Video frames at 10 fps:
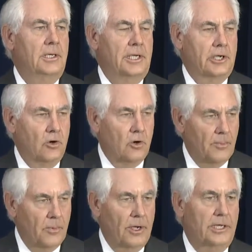
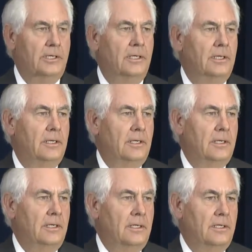incorporate
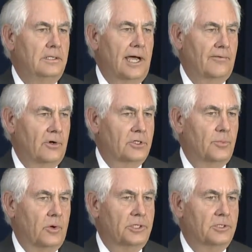diverse
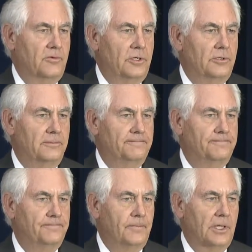points of view
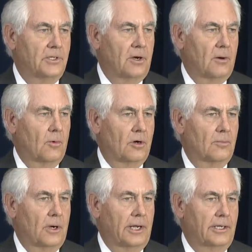into our
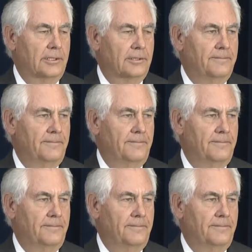work product.